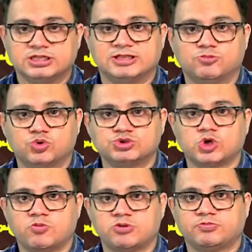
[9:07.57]
The most
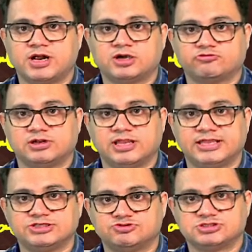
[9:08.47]
common part of the
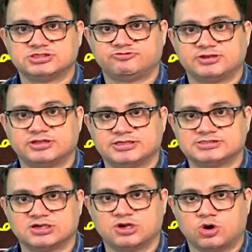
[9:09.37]
larynx which is affected is
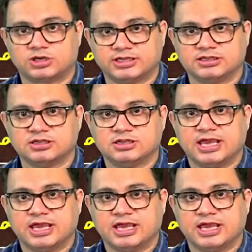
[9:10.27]
the glottic,